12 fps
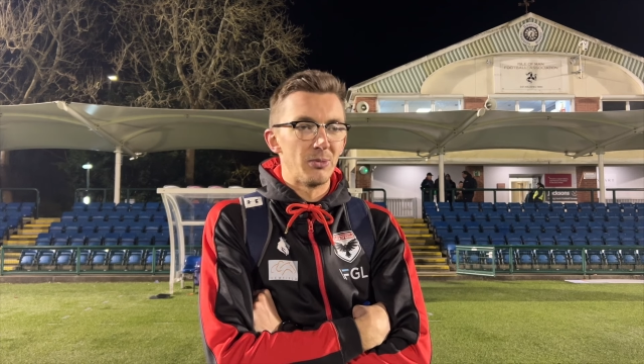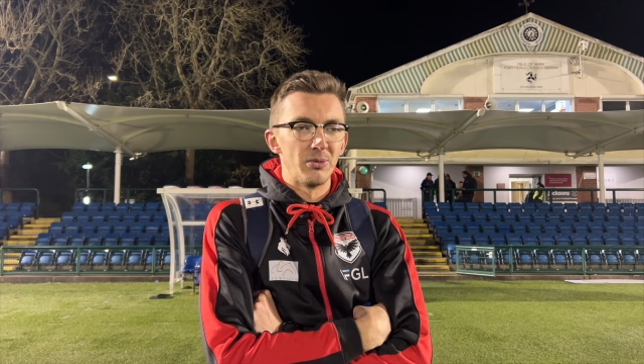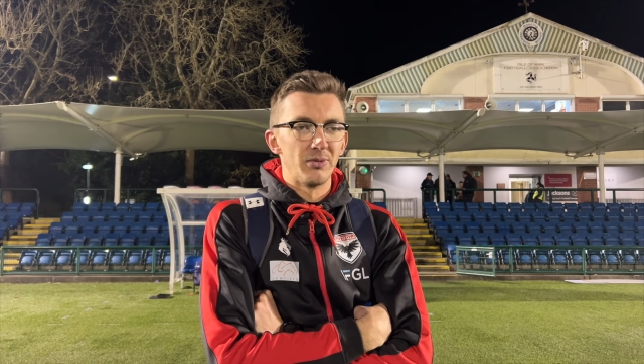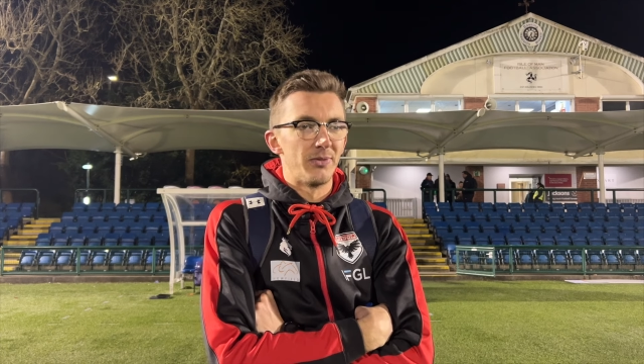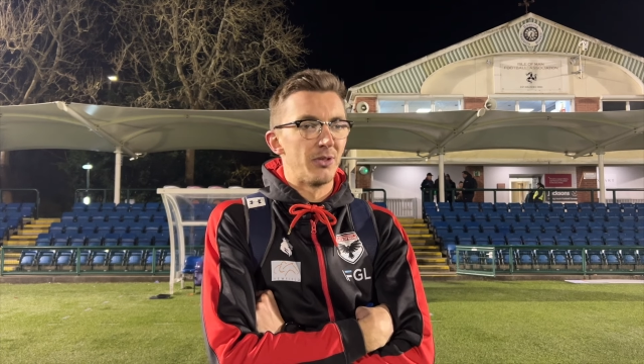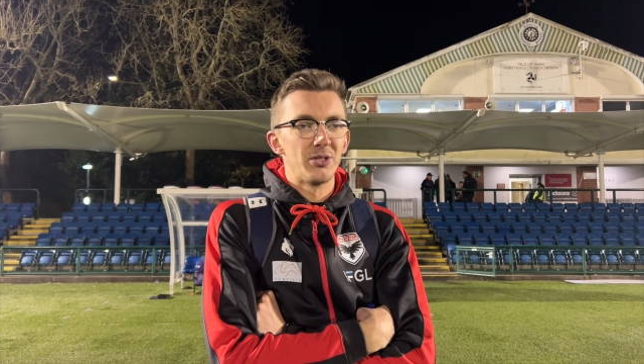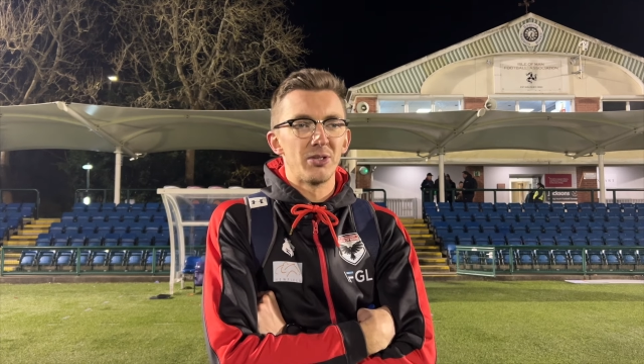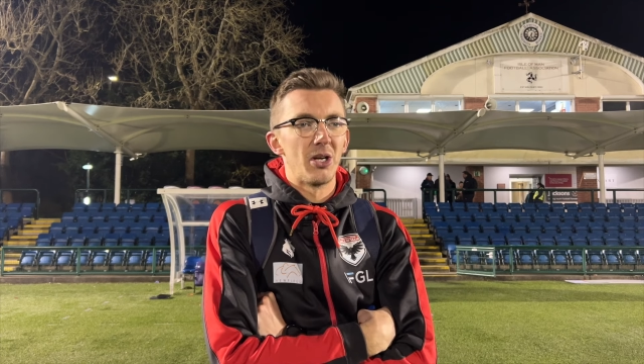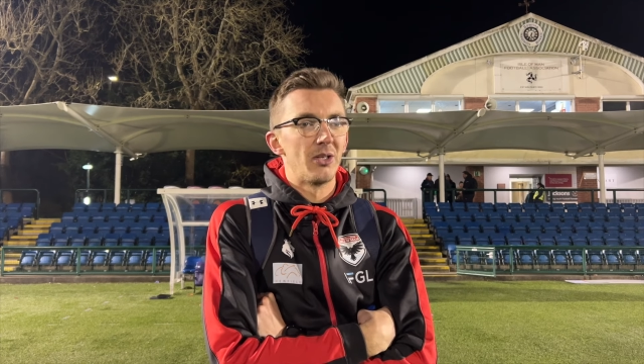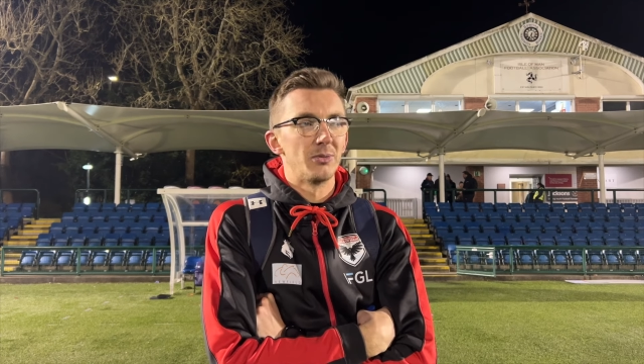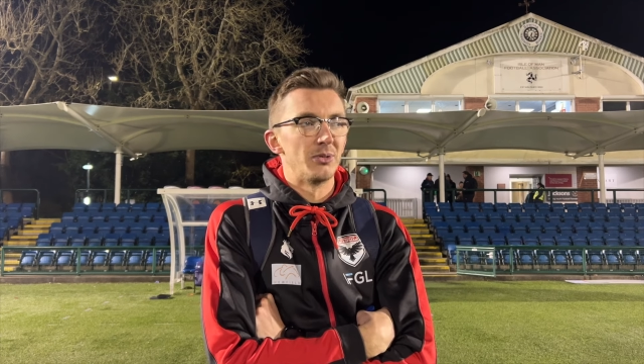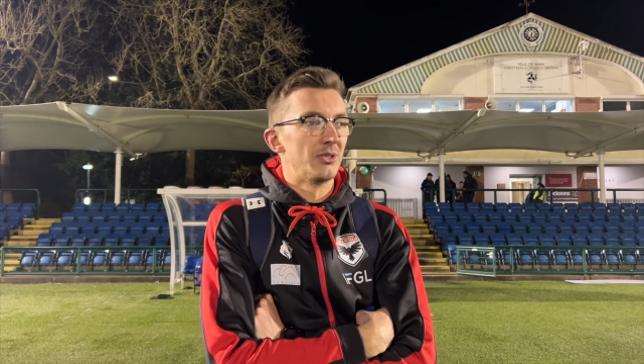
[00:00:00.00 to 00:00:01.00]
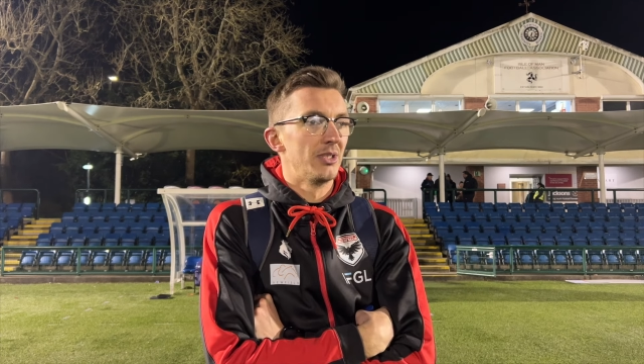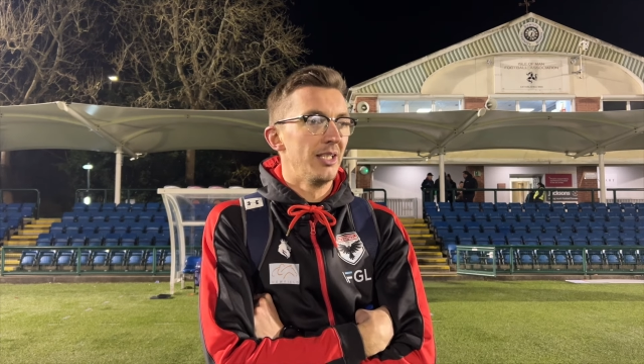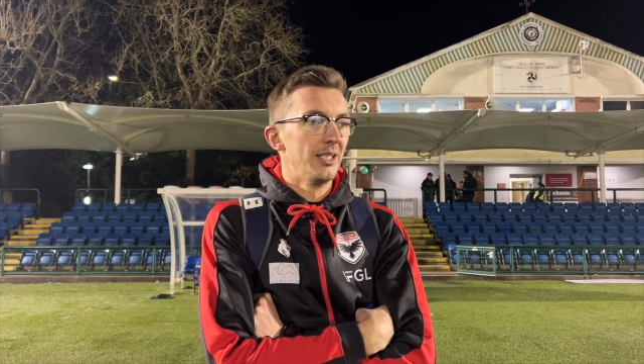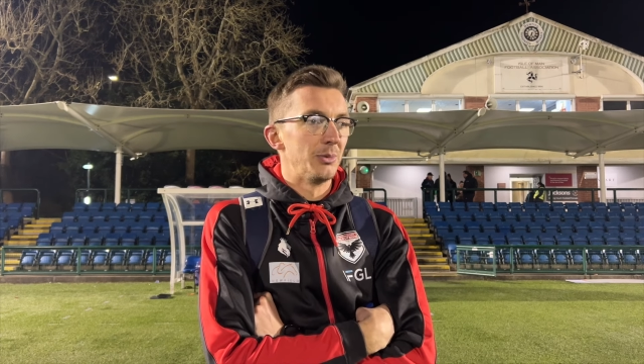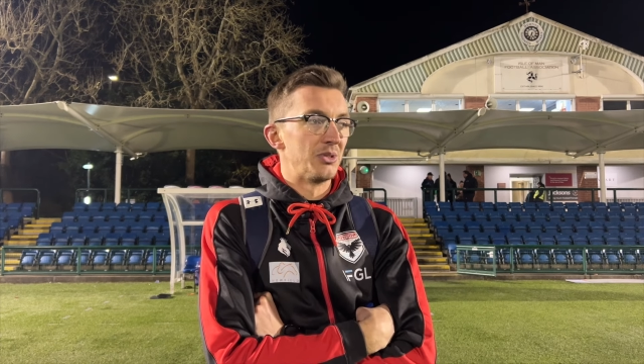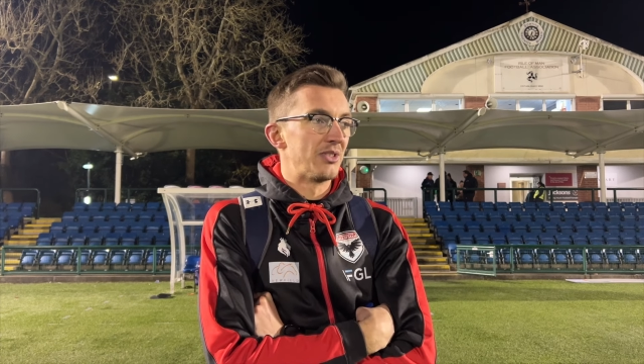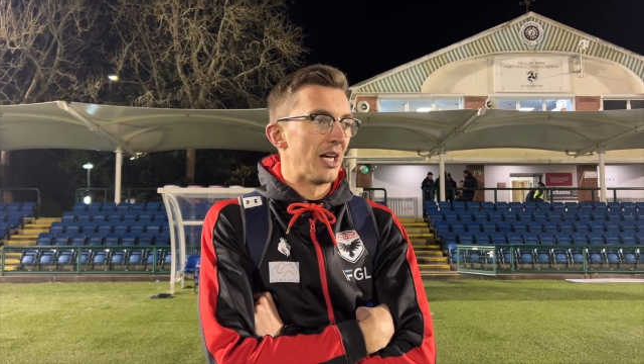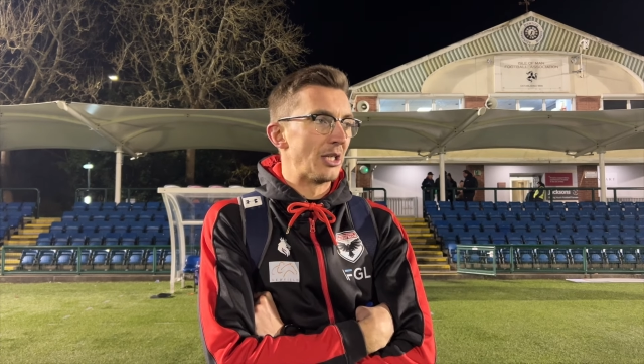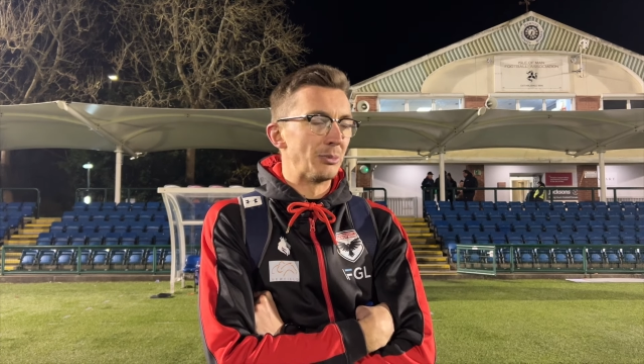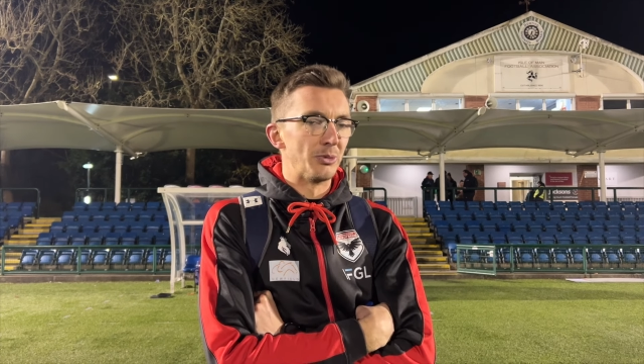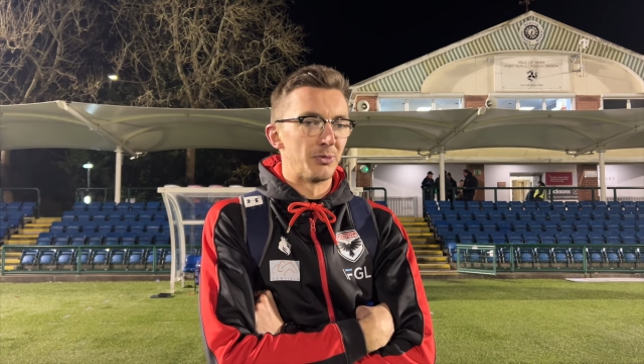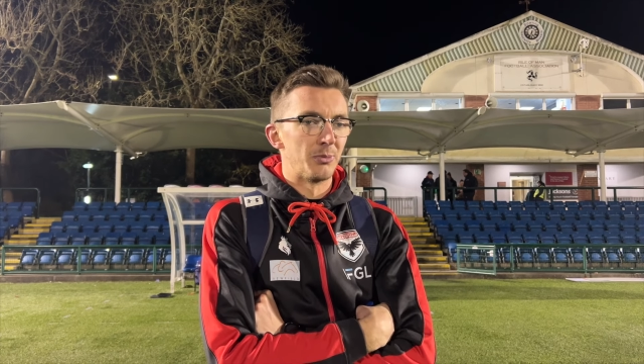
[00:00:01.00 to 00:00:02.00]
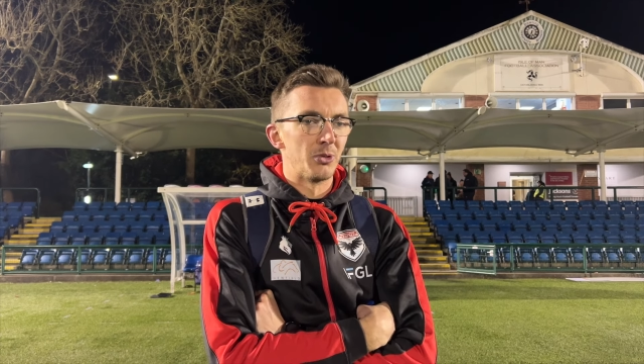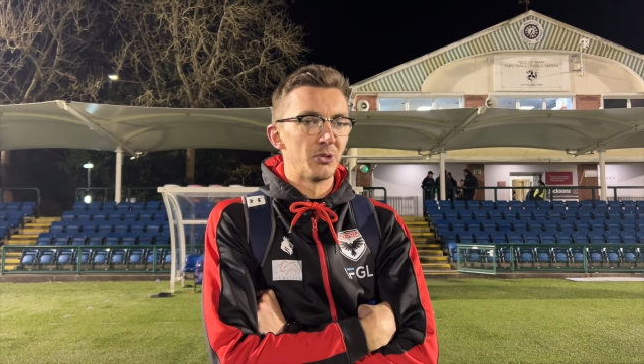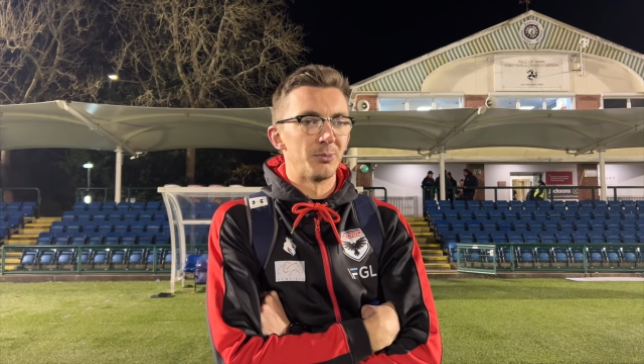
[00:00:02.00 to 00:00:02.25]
but the first half was terrible from us.